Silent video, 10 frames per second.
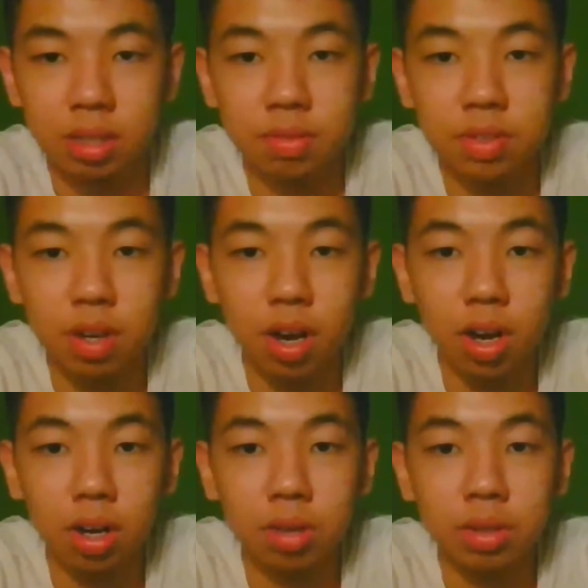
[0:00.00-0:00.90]
You
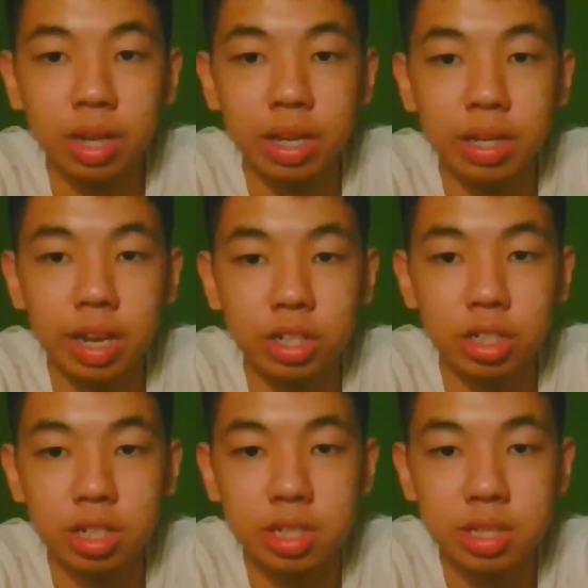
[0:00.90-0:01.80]
all can
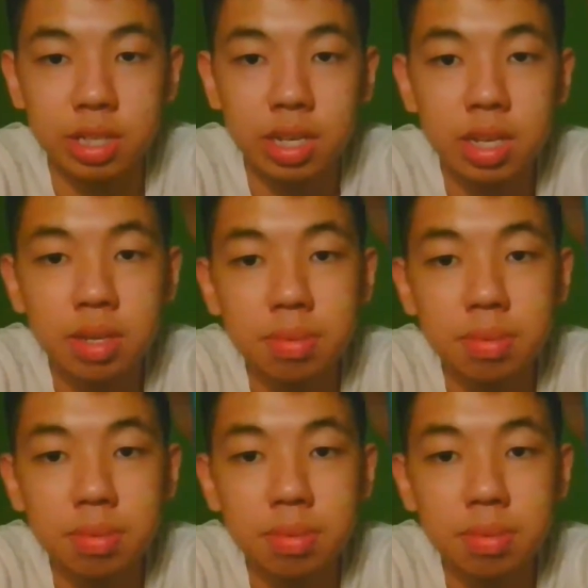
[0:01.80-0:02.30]
actually see.